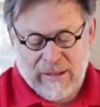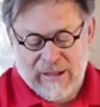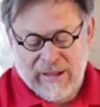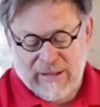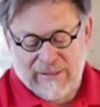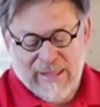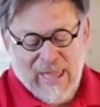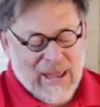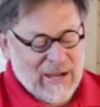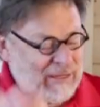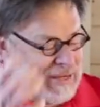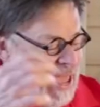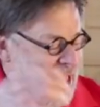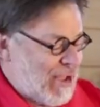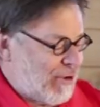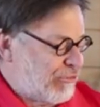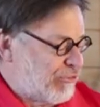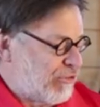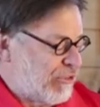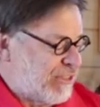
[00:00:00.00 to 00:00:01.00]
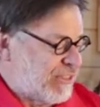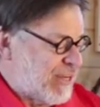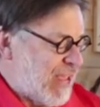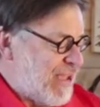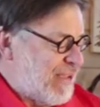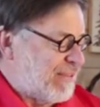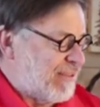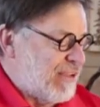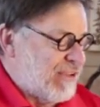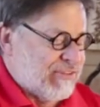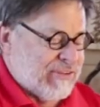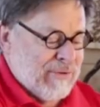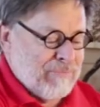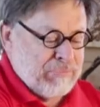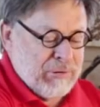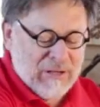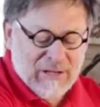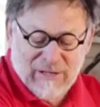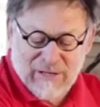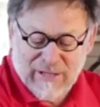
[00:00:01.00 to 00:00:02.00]
and that allows you to take this
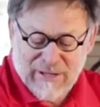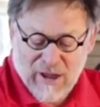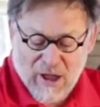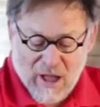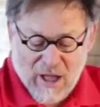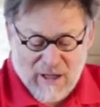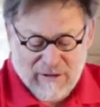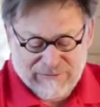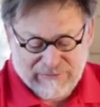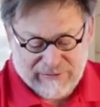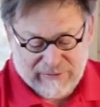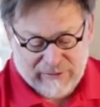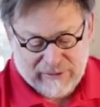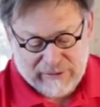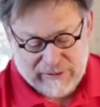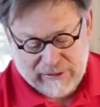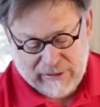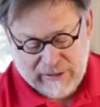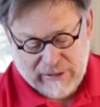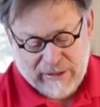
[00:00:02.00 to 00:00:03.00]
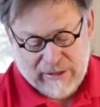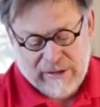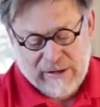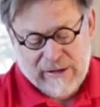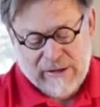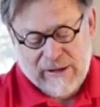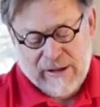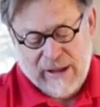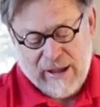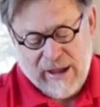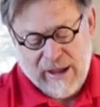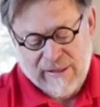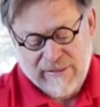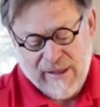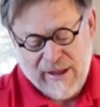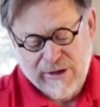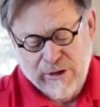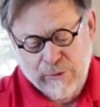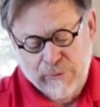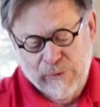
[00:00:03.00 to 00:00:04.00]
completely off and
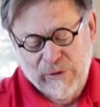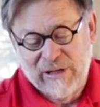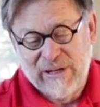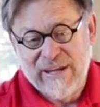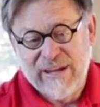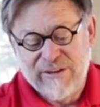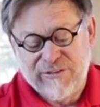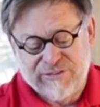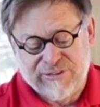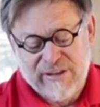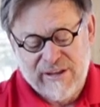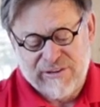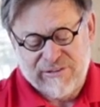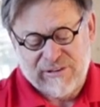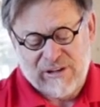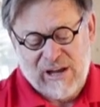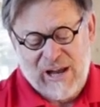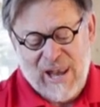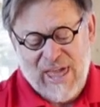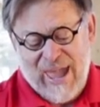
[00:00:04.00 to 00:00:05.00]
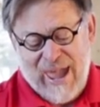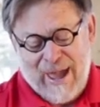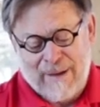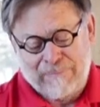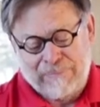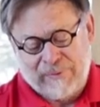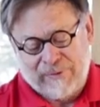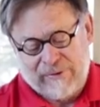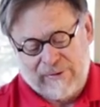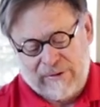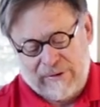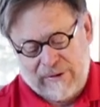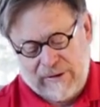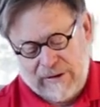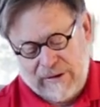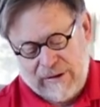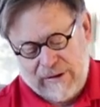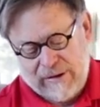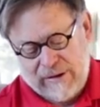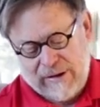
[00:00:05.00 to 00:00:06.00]
then you release this clamp
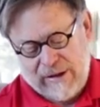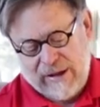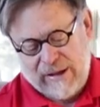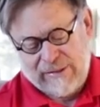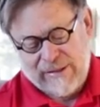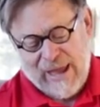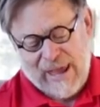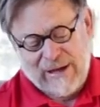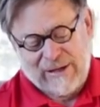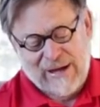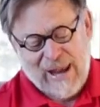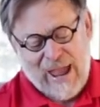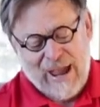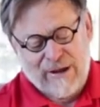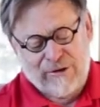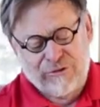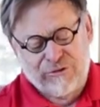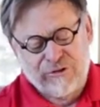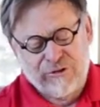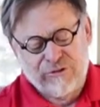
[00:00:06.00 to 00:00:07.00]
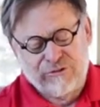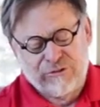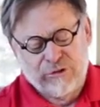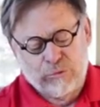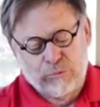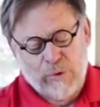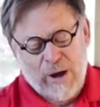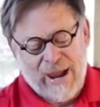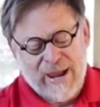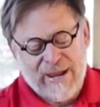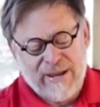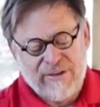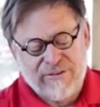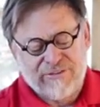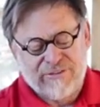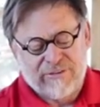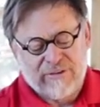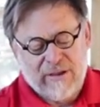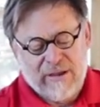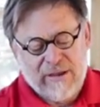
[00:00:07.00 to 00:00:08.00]
and that allows you to
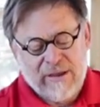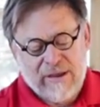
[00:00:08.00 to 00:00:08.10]
raise